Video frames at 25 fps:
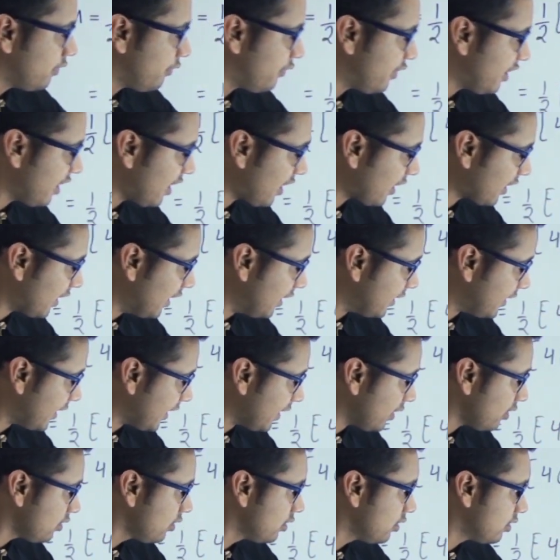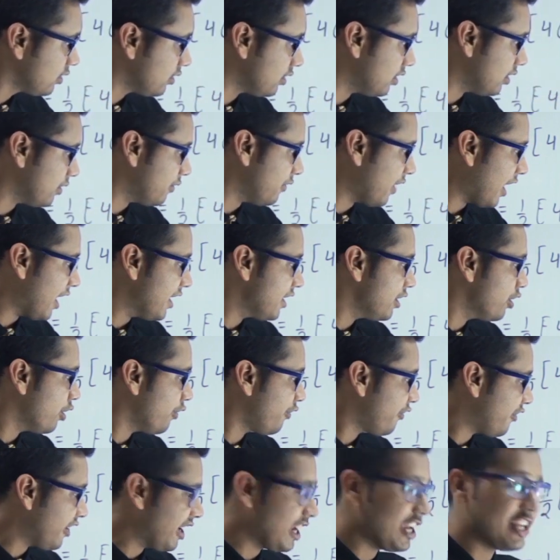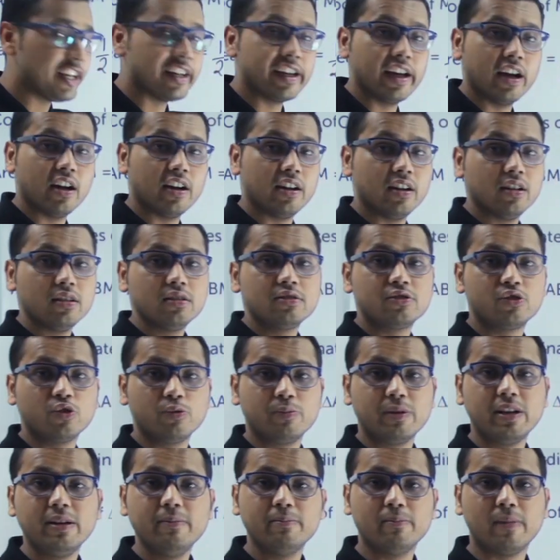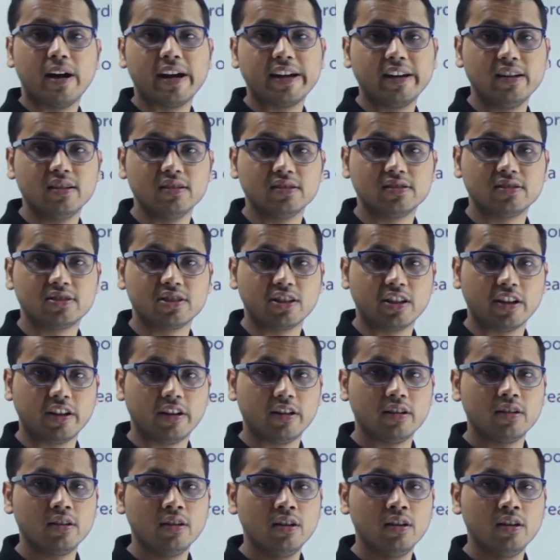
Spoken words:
we are getting the value of area to be minus 3.